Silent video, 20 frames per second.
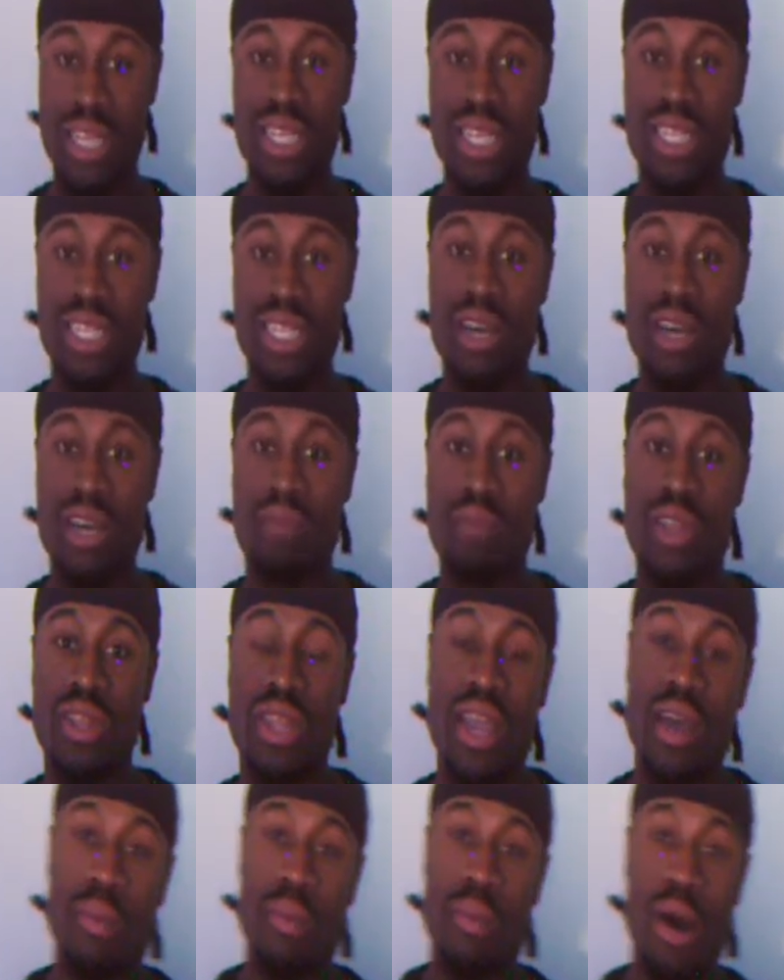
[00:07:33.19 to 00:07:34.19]
something to
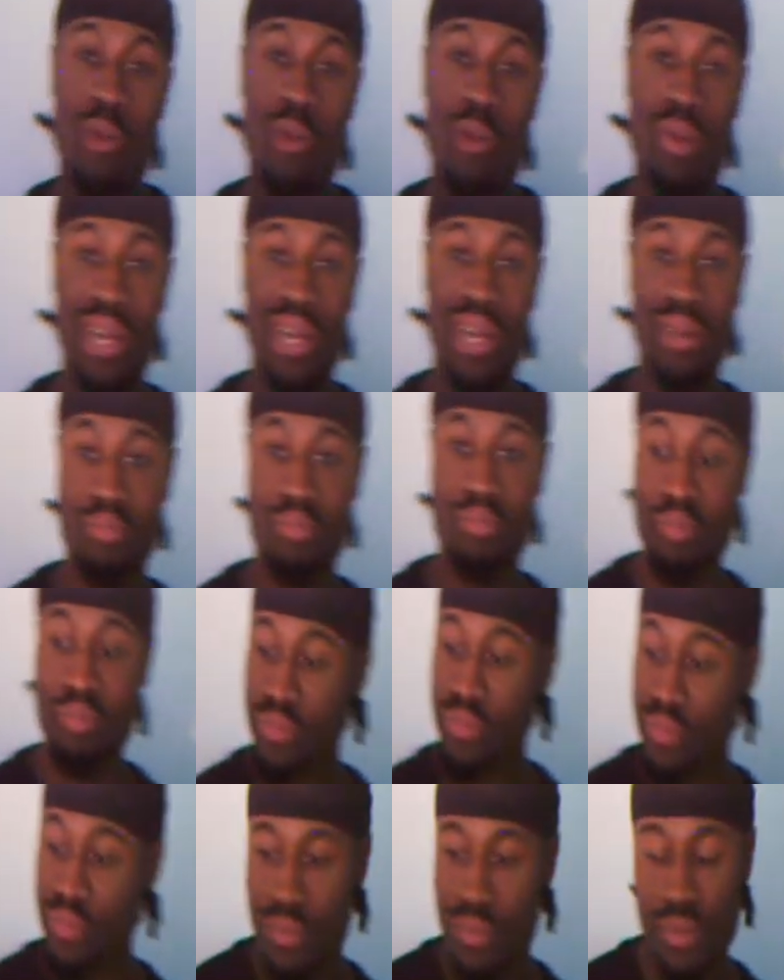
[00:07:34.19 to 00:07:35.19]
think about, man.
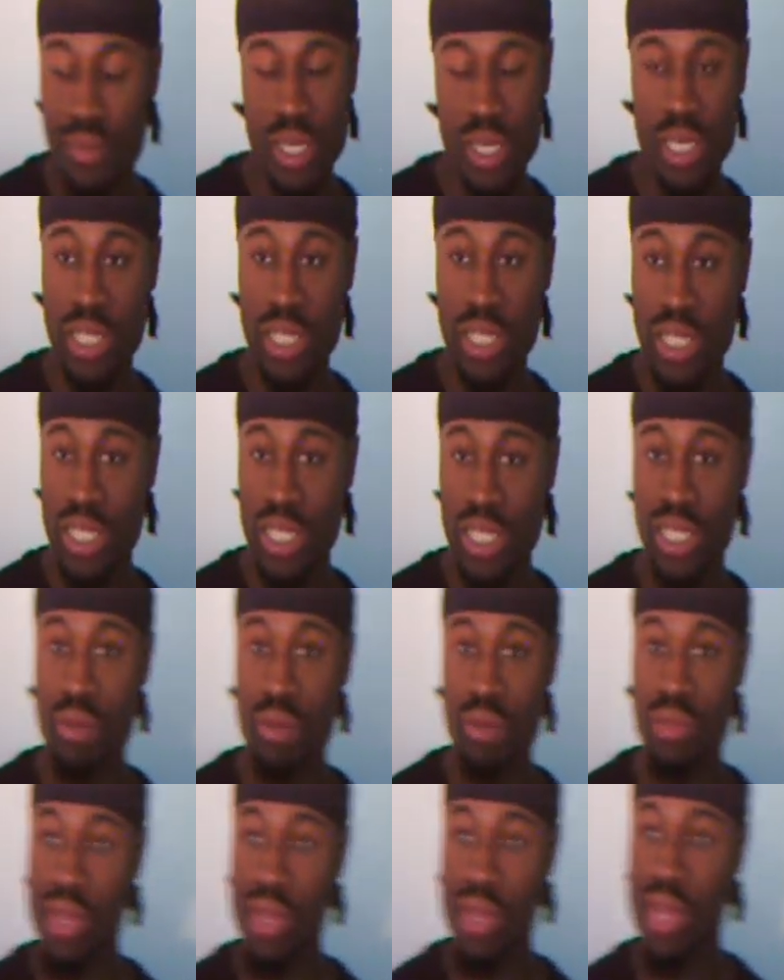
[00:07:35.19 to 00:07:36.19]
It's just
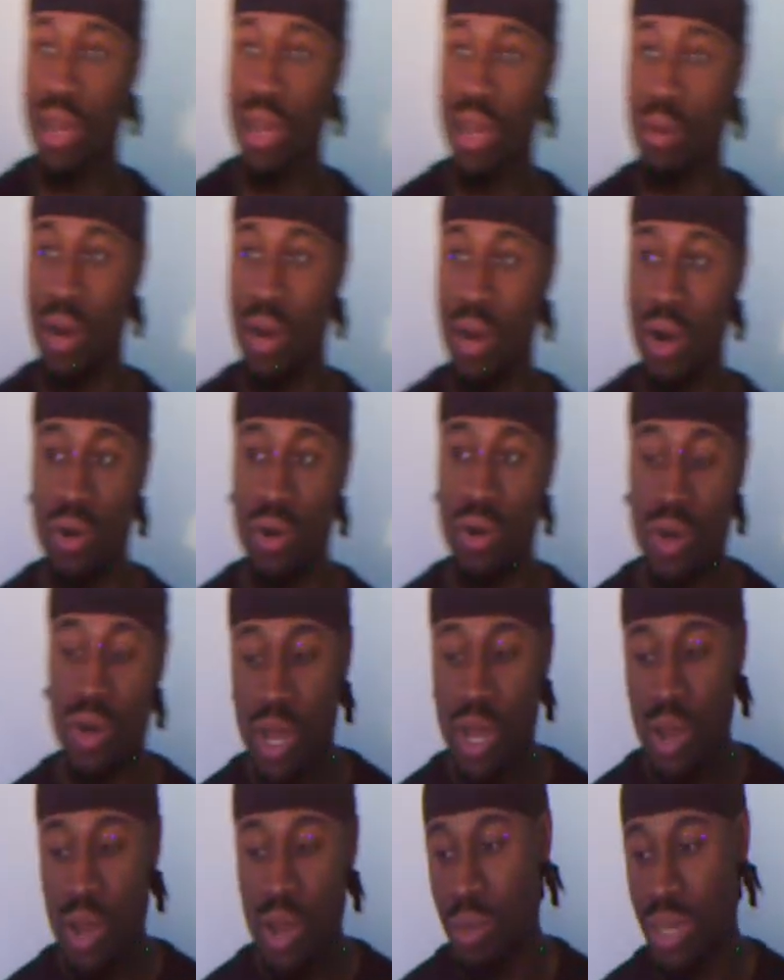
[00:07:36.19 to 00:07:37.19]
something to think about.
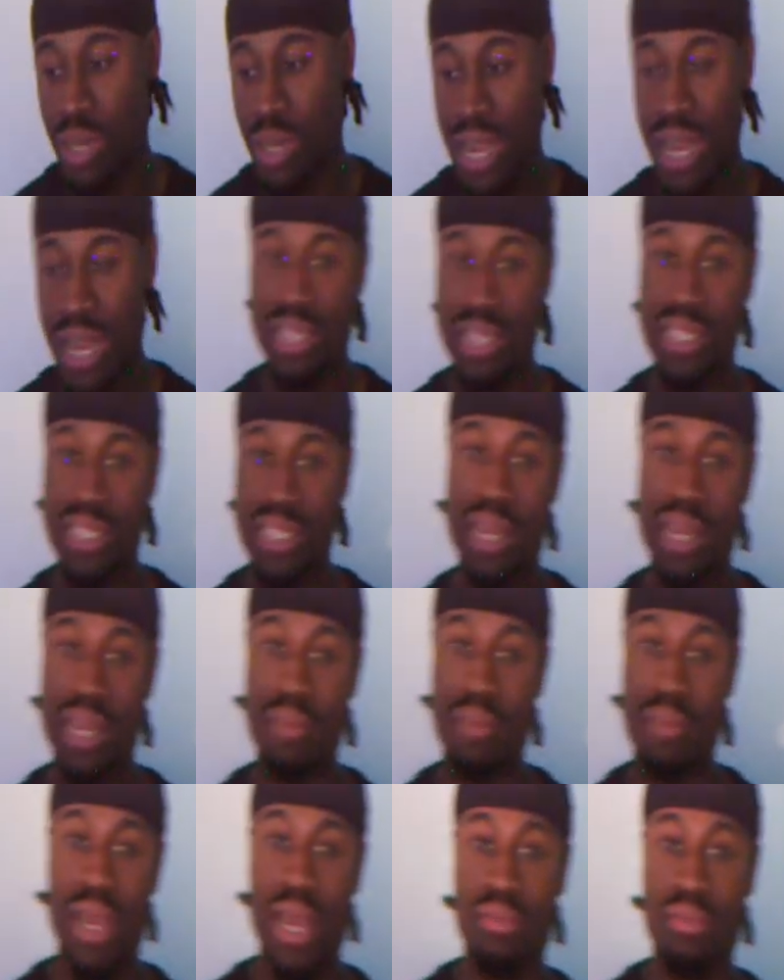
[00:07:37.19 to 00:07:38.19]
But like I said,
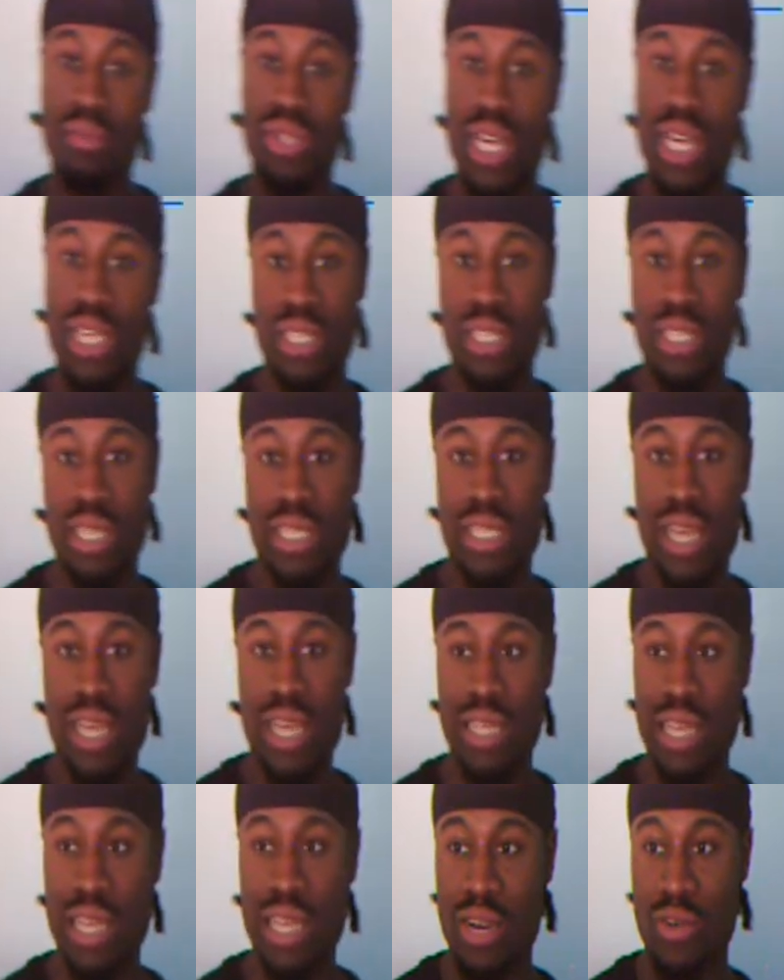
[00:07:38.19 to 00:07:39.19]
man, MJ, he's
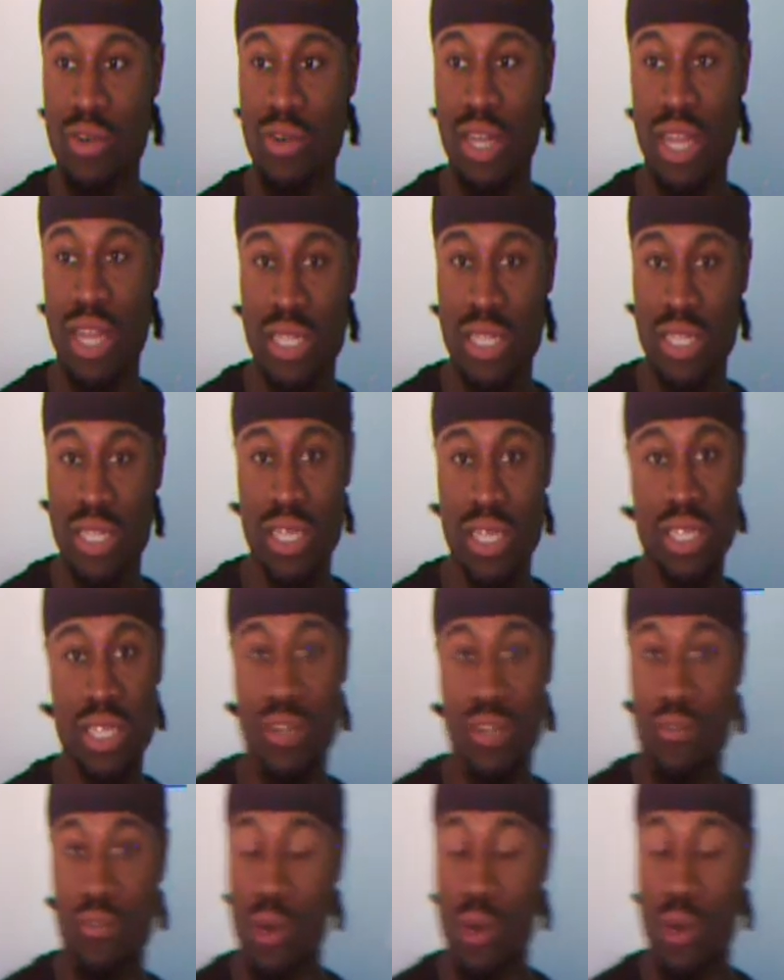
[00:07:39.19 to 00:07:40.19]
got that great legacy. He's
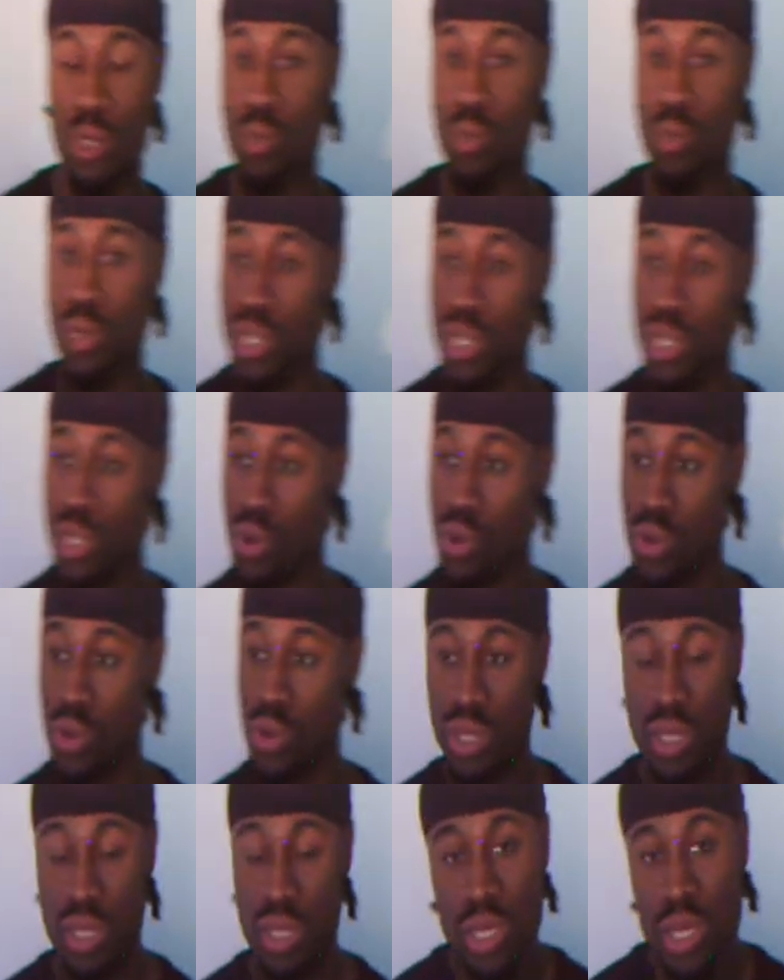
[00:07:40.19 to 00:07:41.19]
the first one to do it.
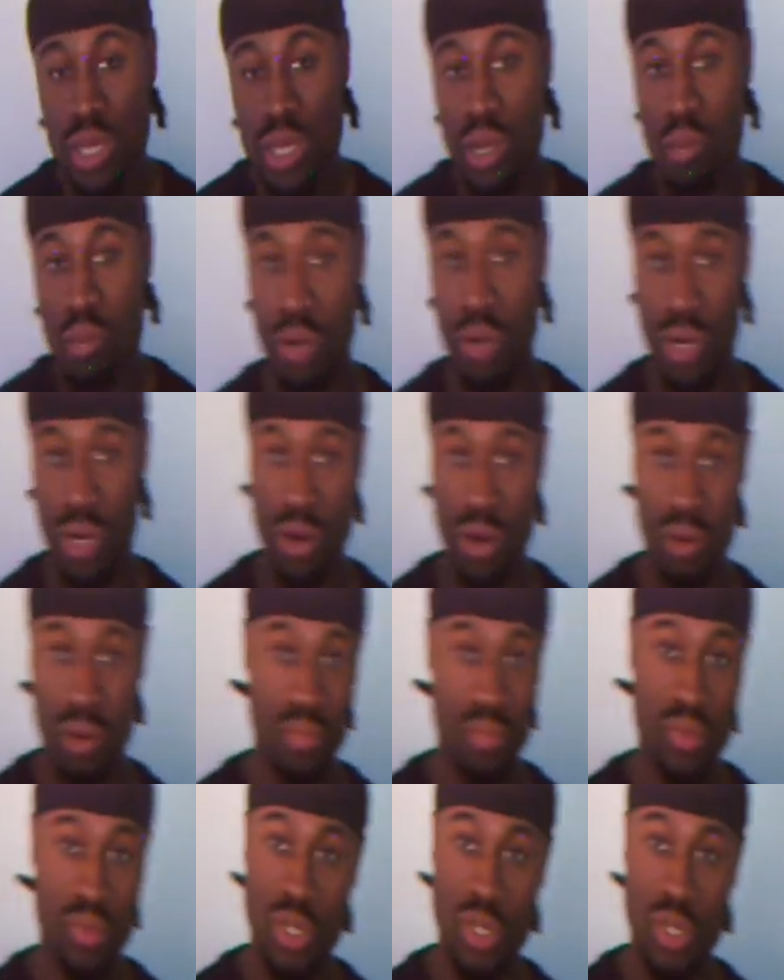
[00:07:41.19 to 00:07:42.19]
But
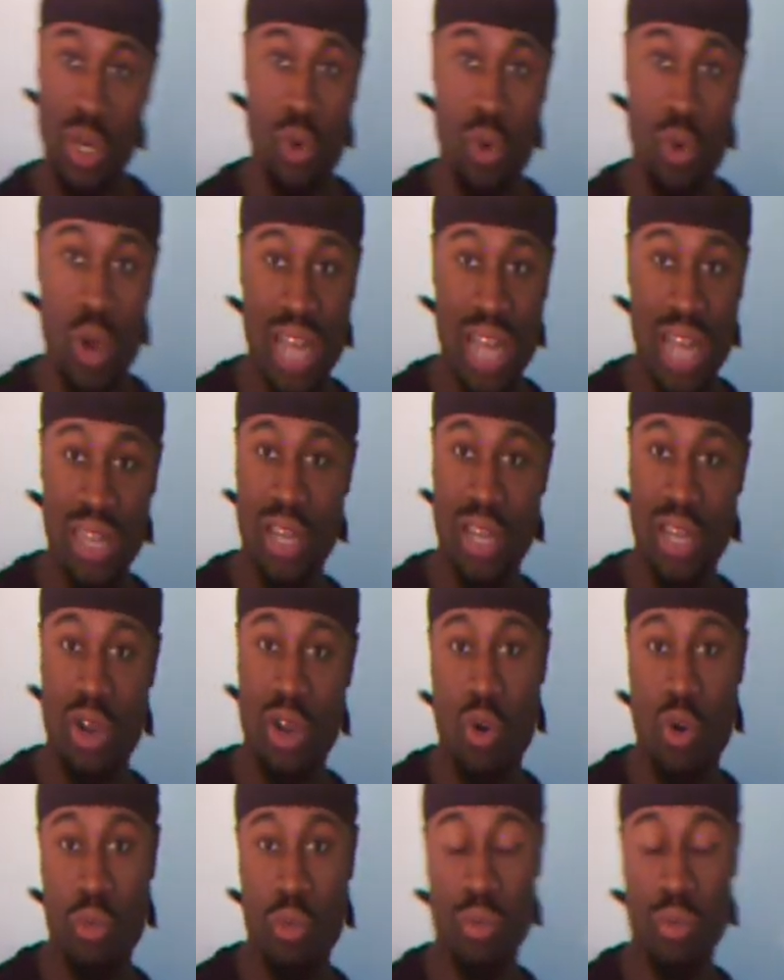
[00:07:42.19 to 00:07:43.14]
you know, I think Kobe